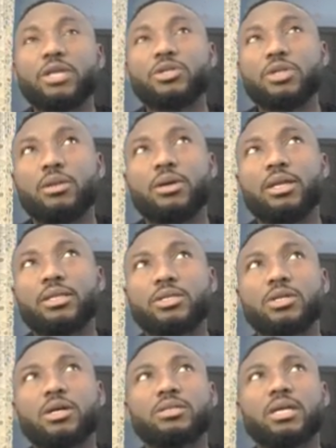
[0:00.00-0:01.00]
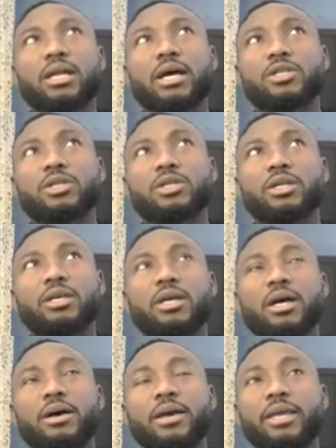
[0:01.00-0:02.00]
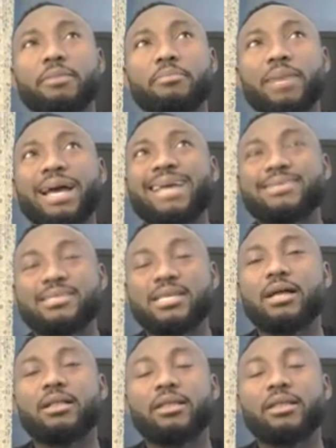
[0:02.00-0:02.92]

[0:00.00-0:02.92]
I usually look at the stocks that actually I can buy and sell,